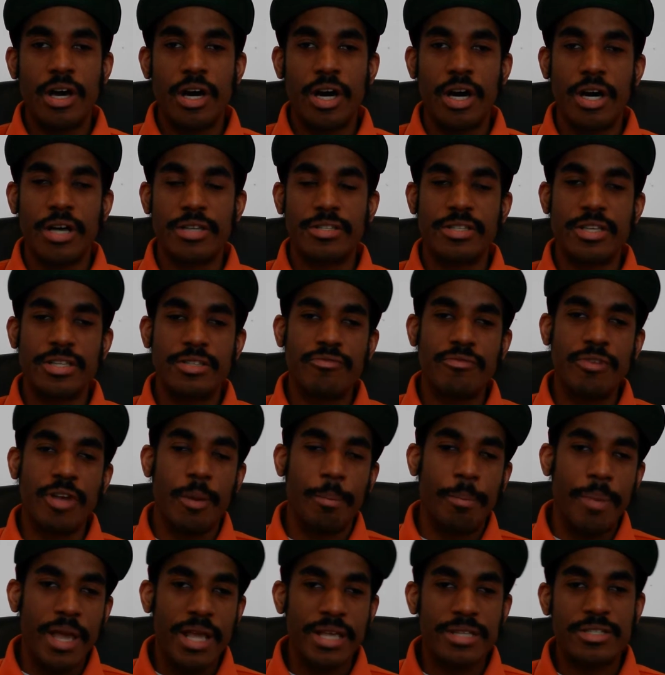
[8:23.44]
Uh, since we
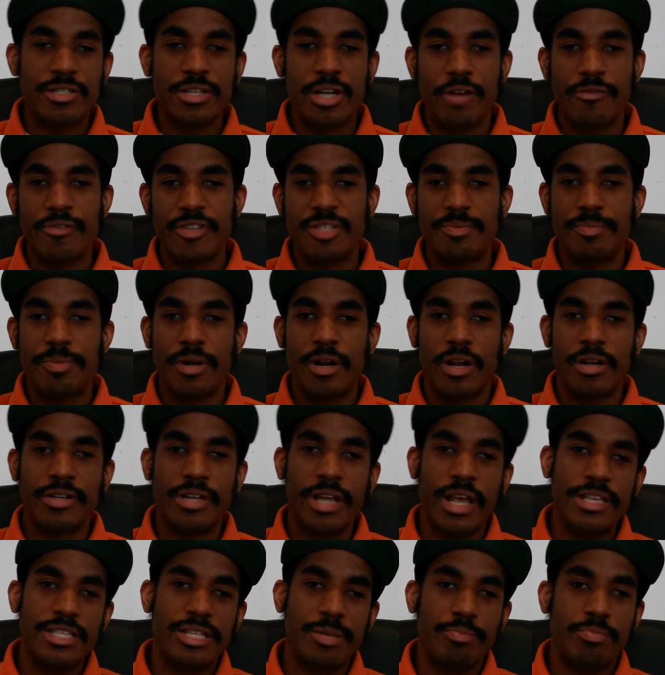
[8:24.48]
obey and serve, we spend our
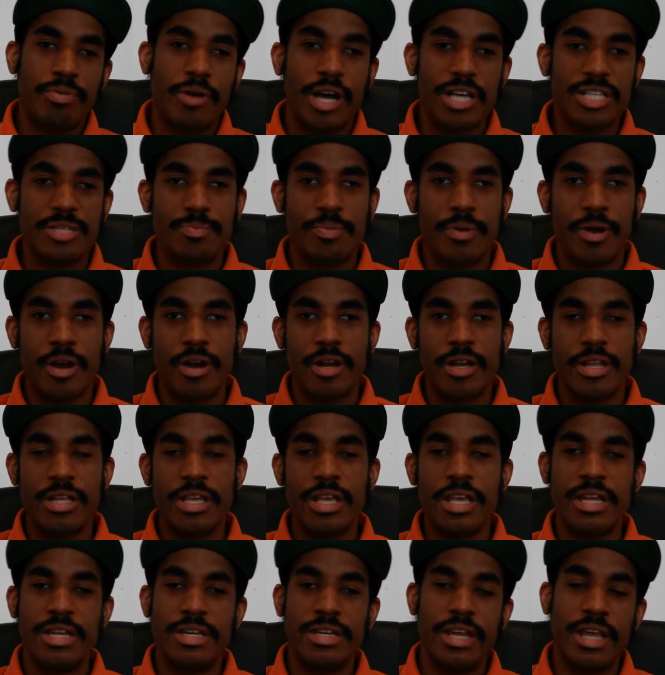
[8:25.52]
days in prosperity
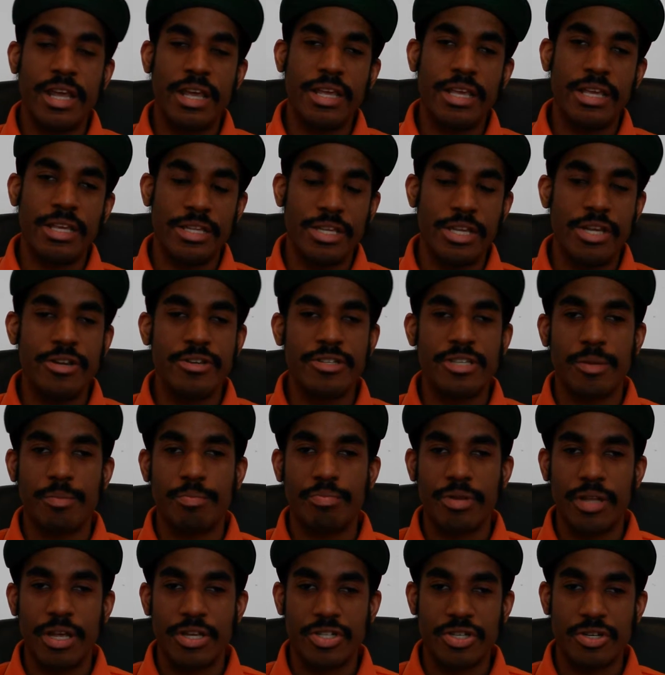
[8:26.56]
and, day, and years in
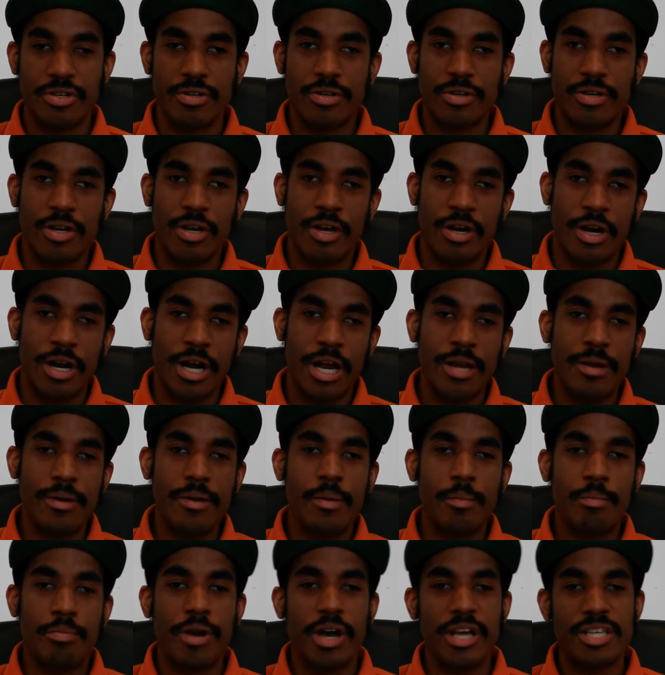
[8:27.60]
pleasure. All right,
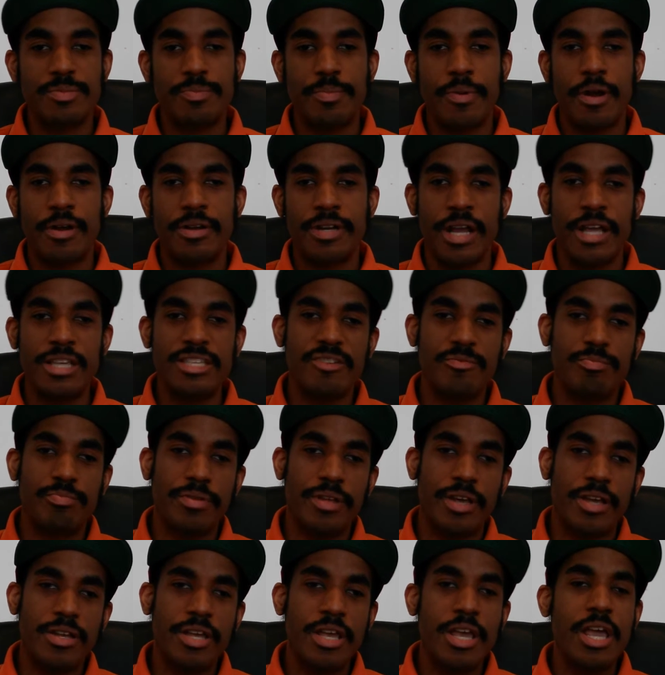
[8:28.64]
prosper days of
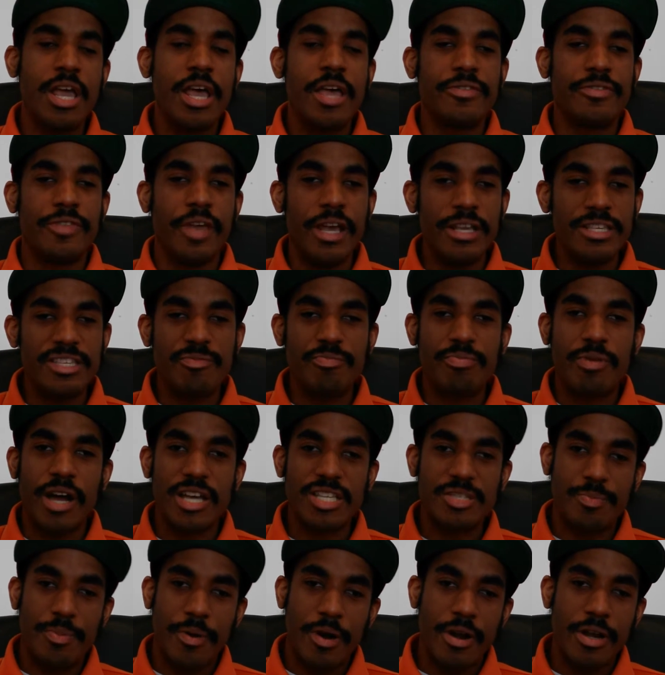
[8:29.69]
ple- days of
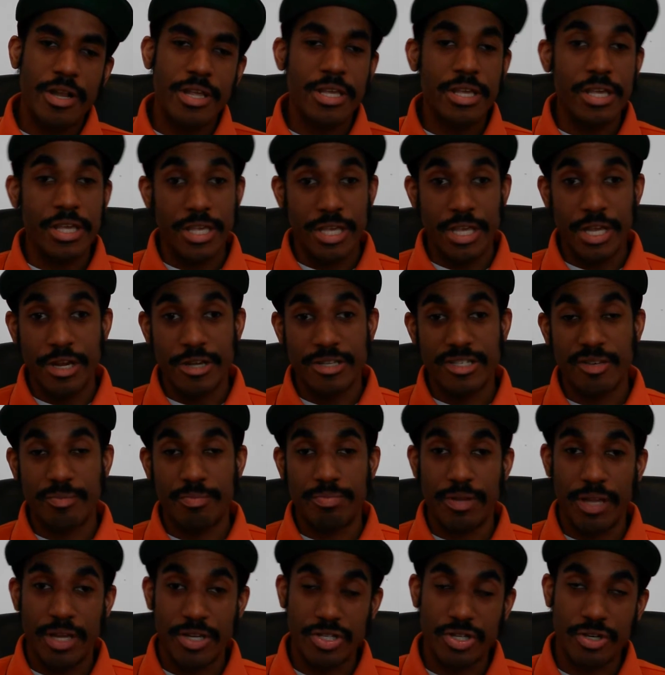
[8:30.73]
prosperity, years
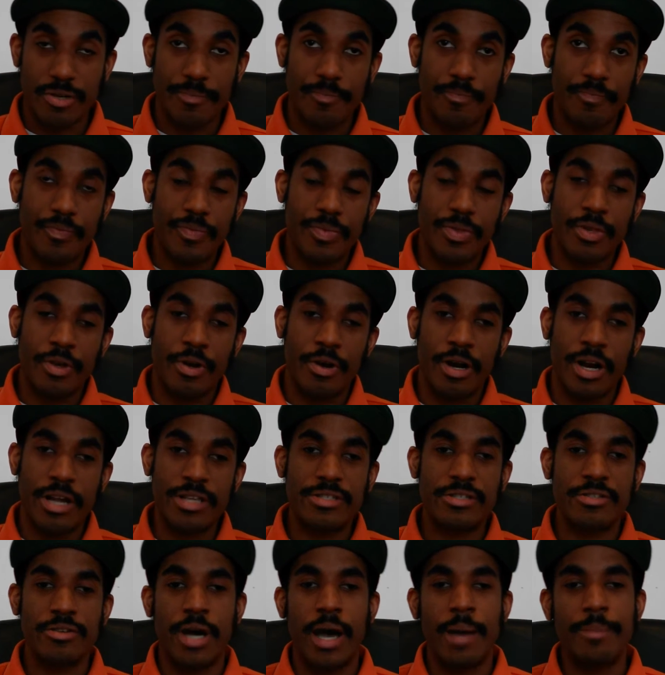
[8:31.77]
of pleasure. All
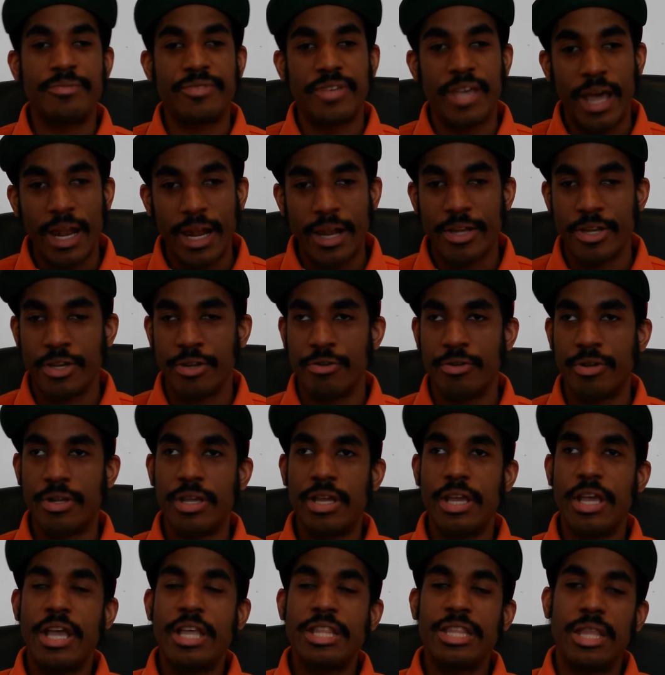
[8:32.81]
right, so I'm telling you,
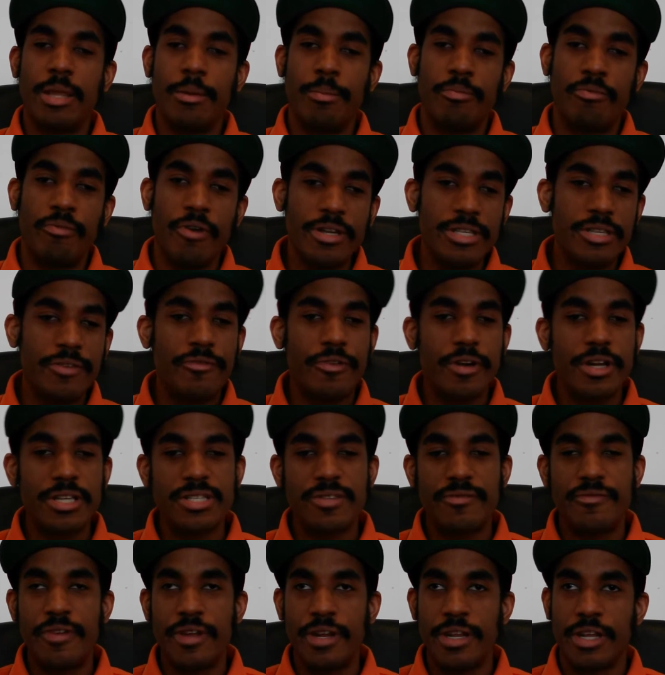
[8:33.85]
the reason for
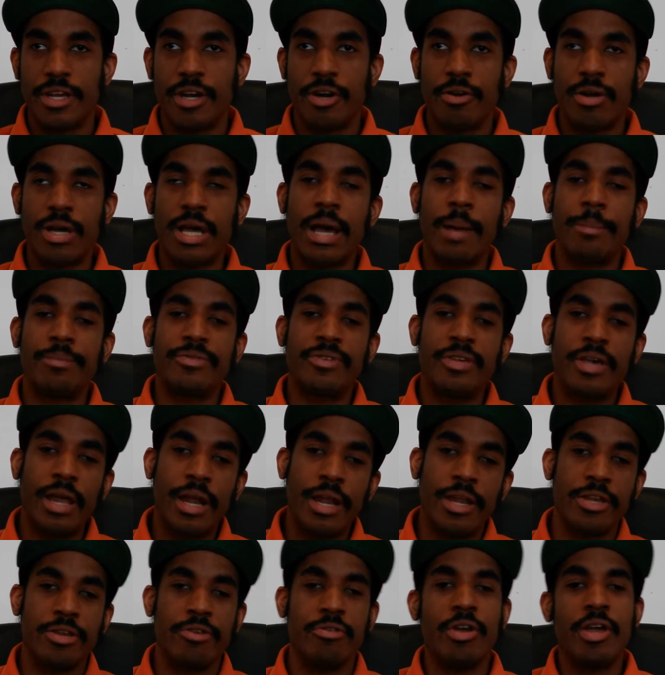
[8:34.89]
this video, I'm
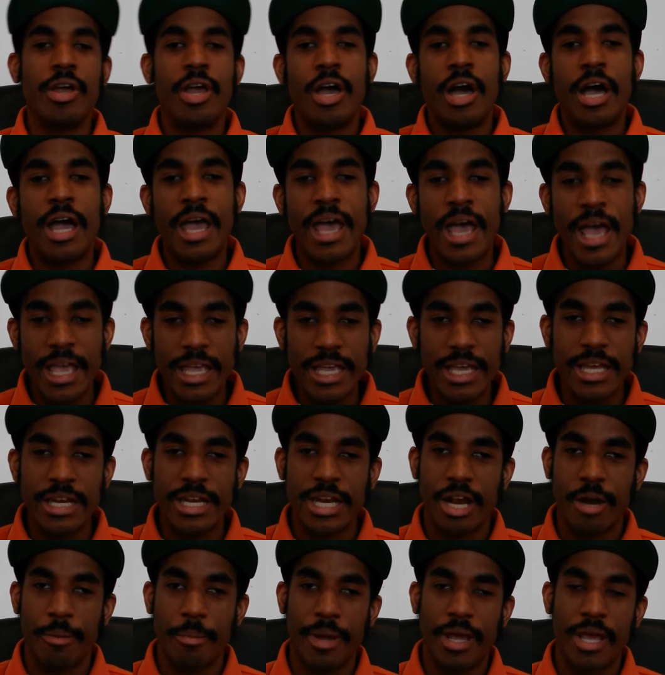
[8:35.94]
telling you, hang in
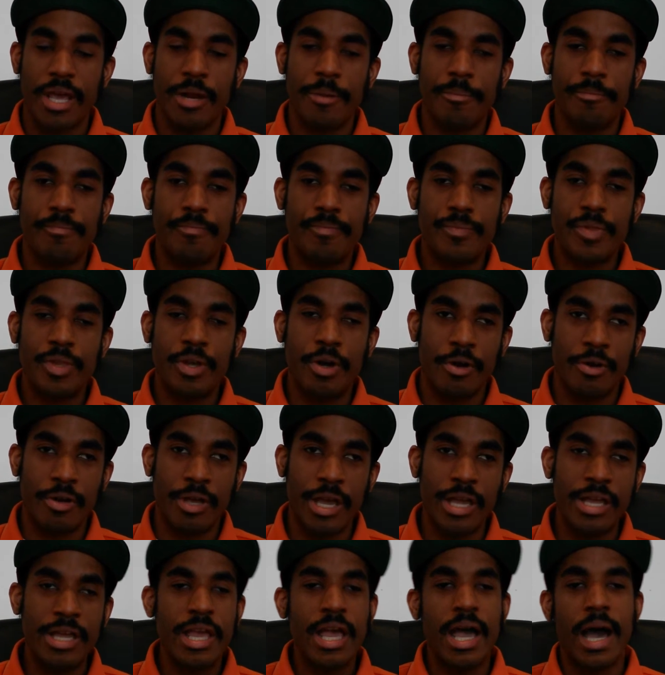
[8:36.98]
there, man.
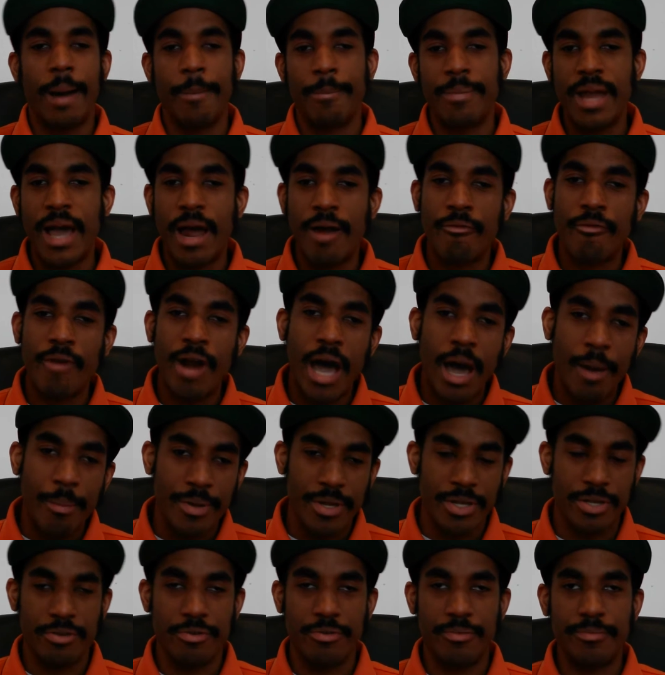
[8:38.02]
Okay, I'm not
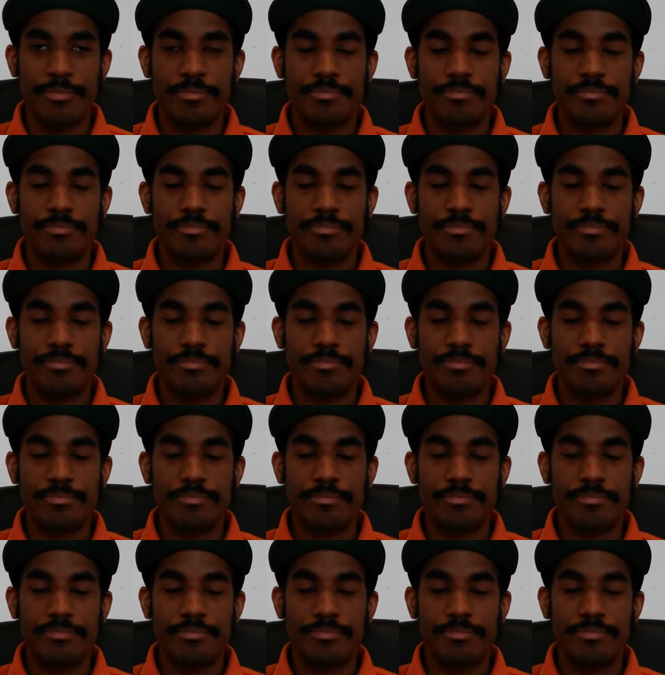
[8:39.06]
robbing you.